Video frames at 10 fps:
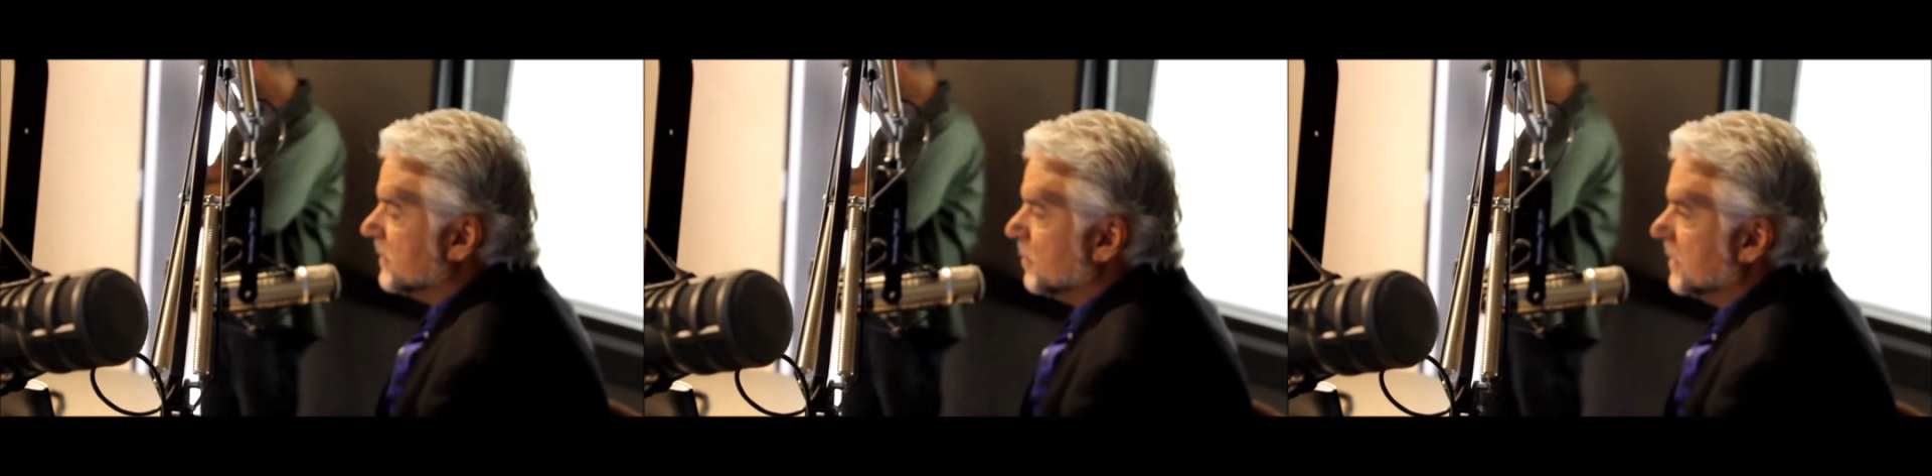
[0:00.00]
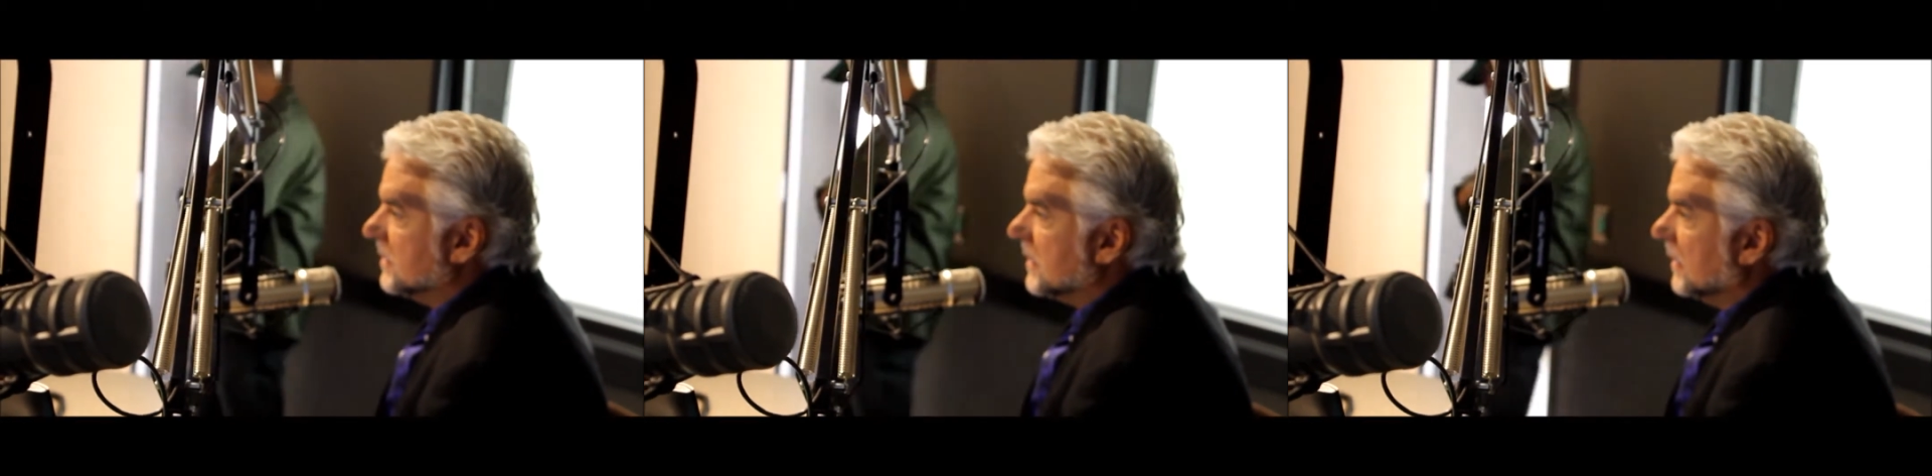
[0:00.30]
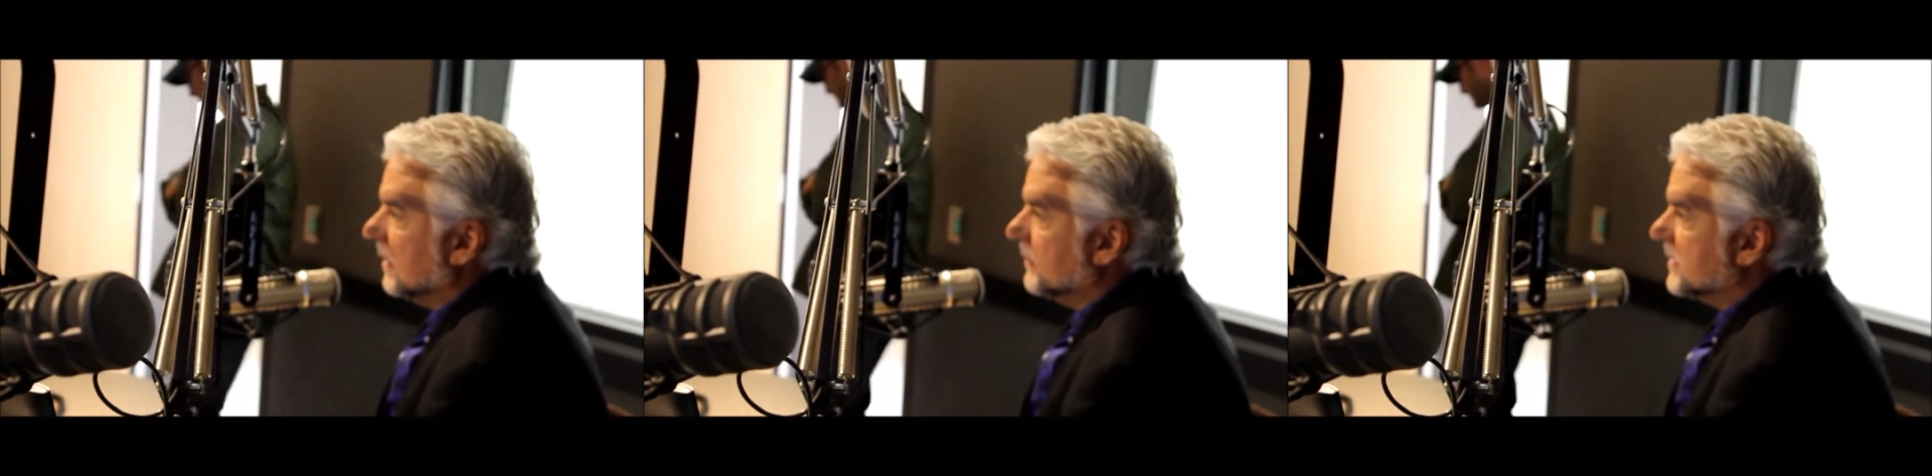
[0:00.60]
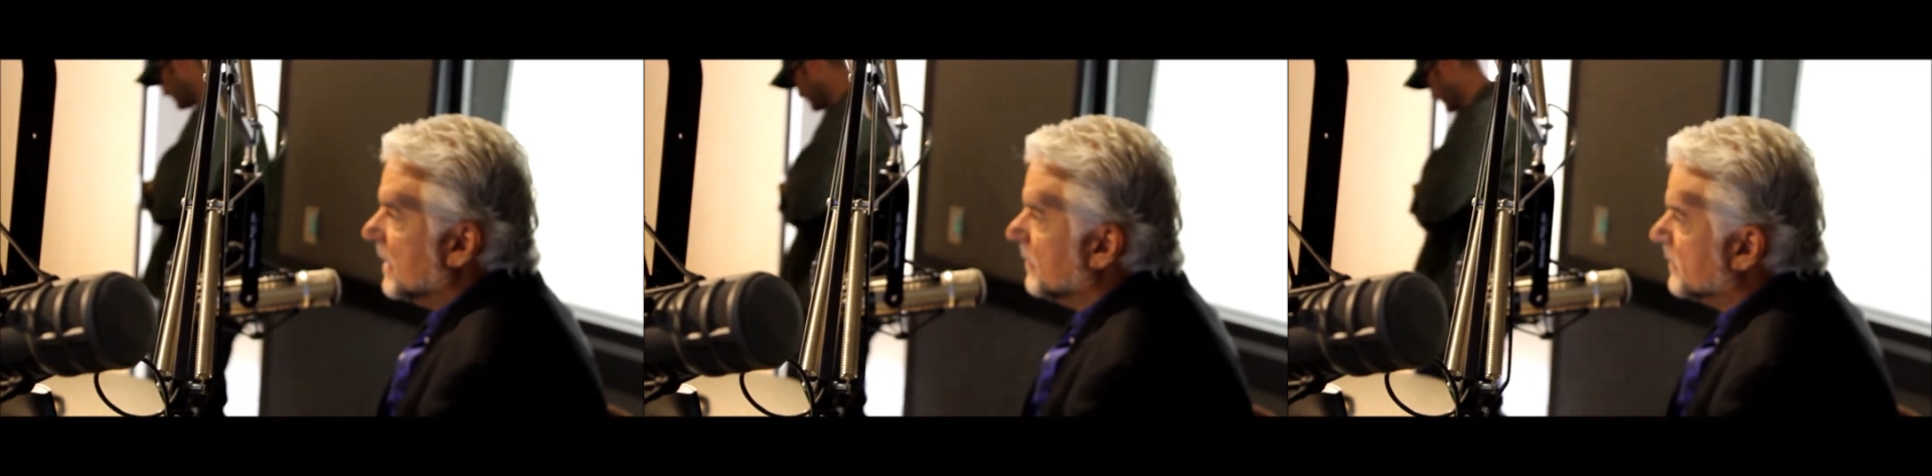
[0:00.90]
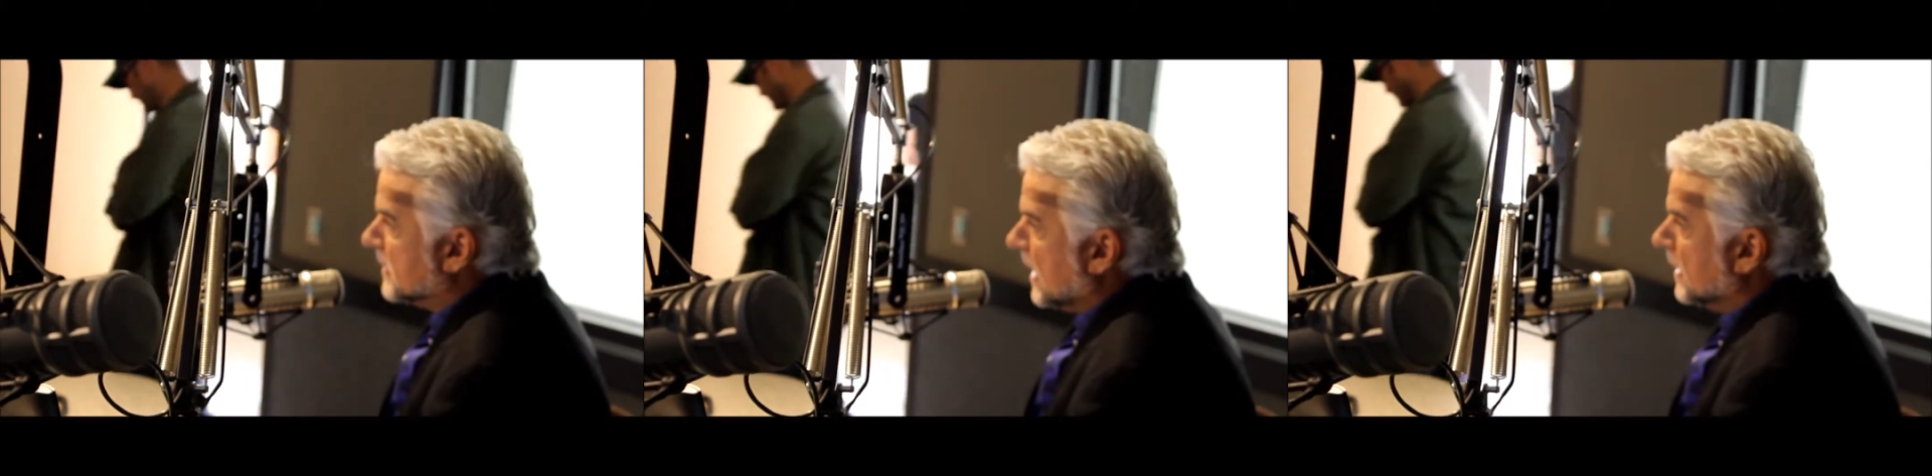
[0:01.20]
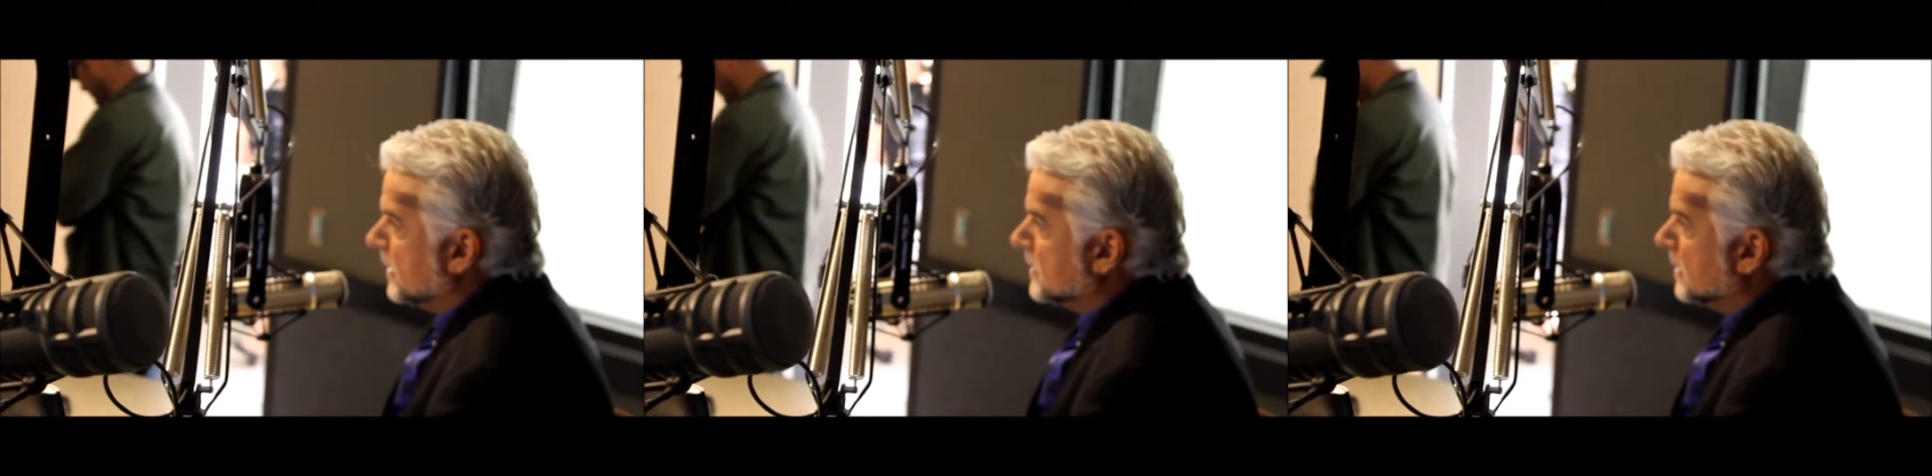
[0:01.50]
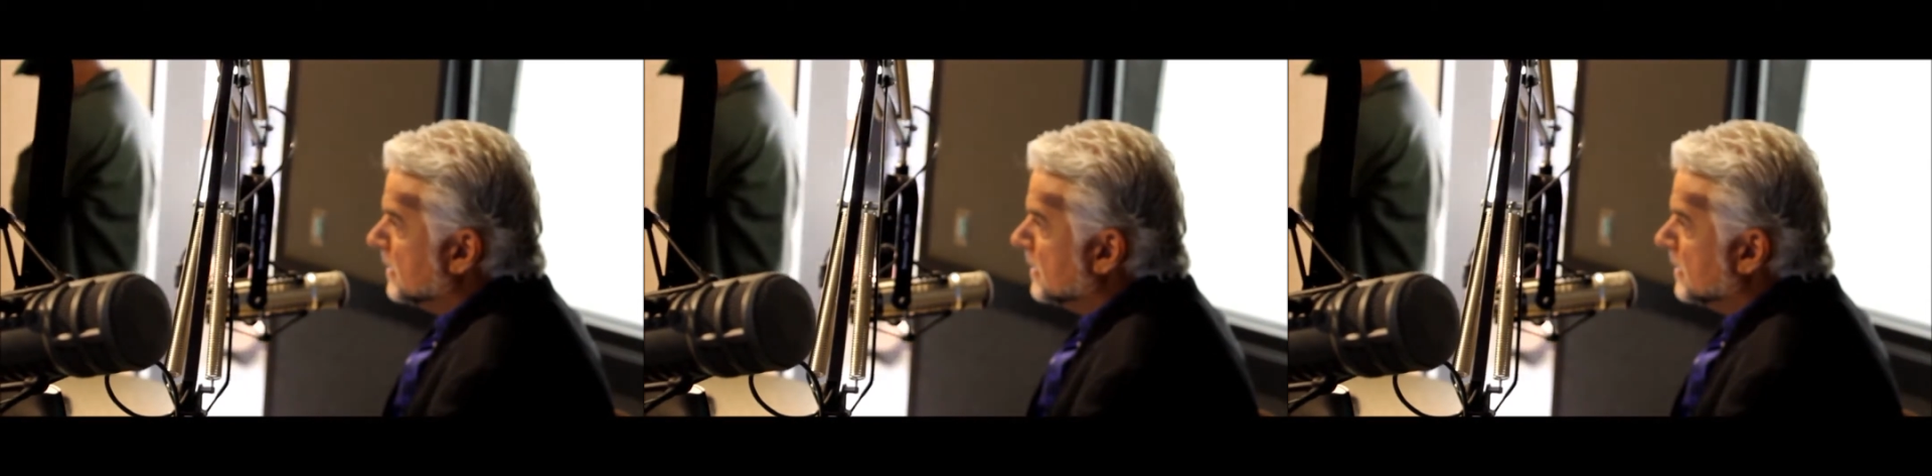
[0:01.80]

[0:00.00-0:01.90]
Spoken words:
as much as I love the sound of silence,